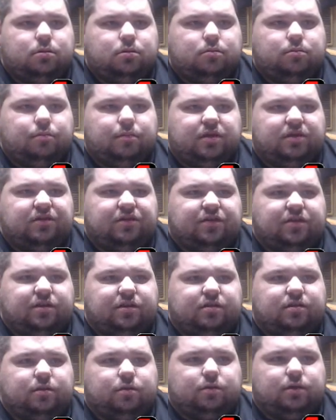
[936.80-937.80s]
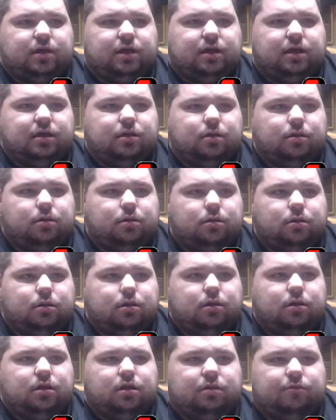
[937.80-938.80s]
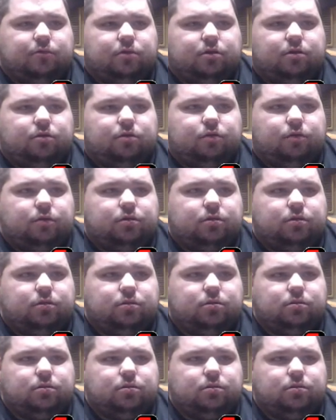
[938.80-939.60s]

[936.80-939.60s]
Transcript: make sure he's okay. Then we'll go north.